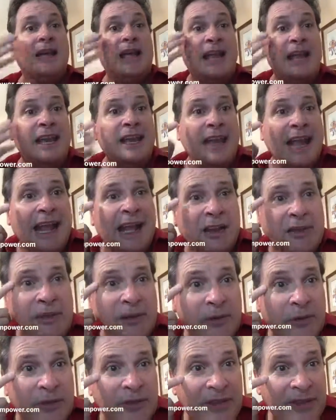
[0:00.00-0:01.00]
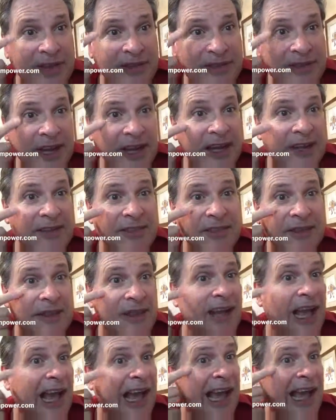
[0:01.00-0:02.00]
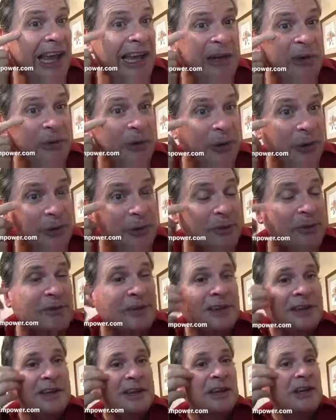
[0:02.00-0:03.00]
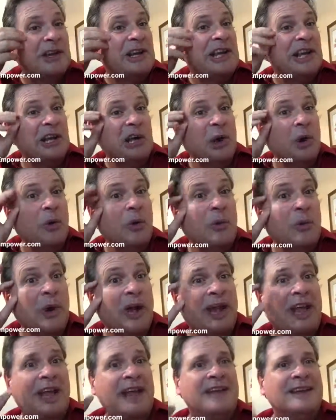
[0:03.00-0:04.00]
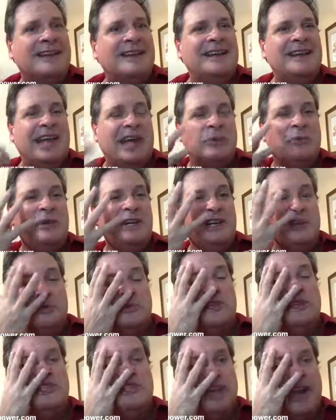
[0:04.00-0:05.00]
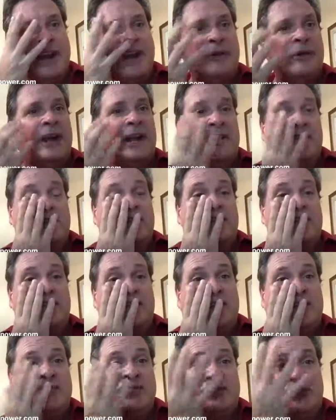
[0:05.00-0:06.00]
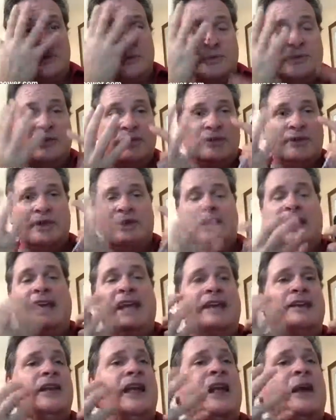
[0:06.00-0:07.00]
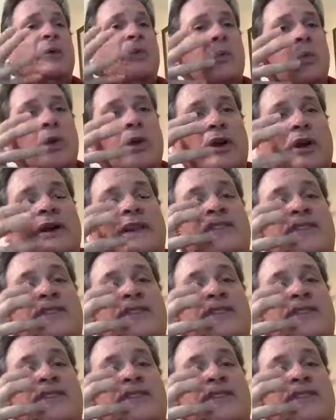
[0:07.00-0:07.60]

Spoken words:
and how little things like the eye crows can go away. And we can regenerate these tissues and work